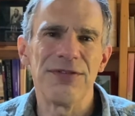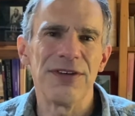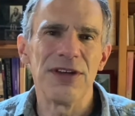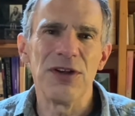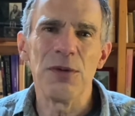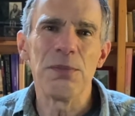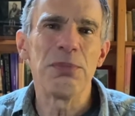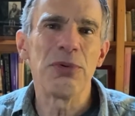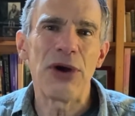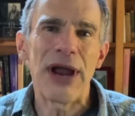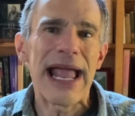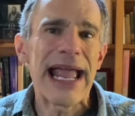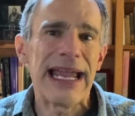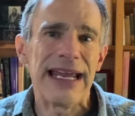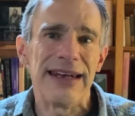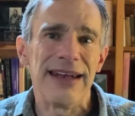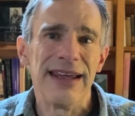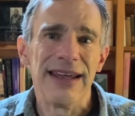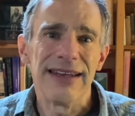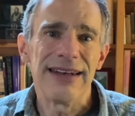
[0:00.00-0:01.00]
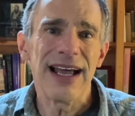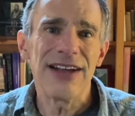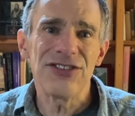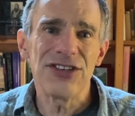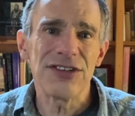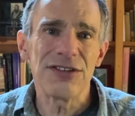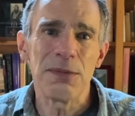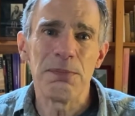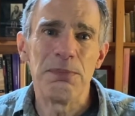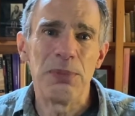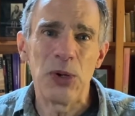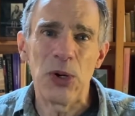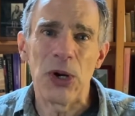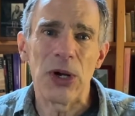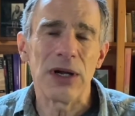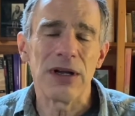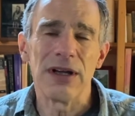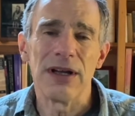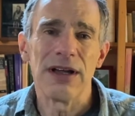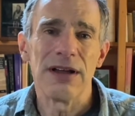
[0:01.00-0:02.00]
Your brain, not just a
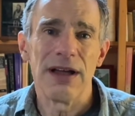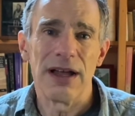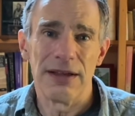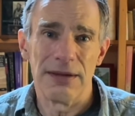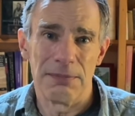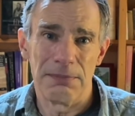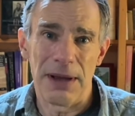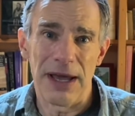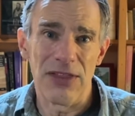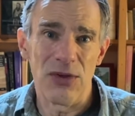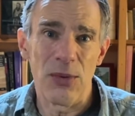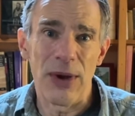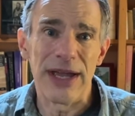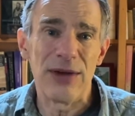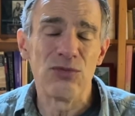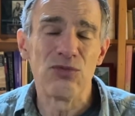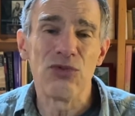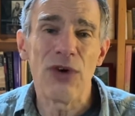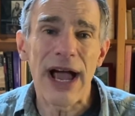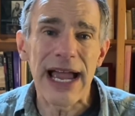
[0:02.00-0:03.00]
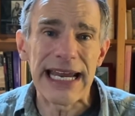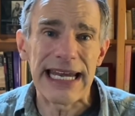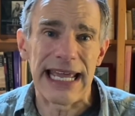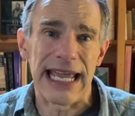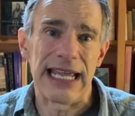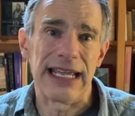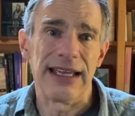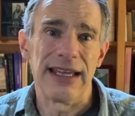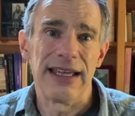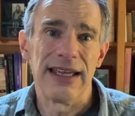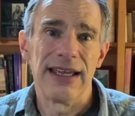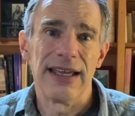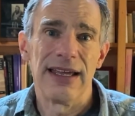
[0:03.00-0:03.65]
book, by the way, writing.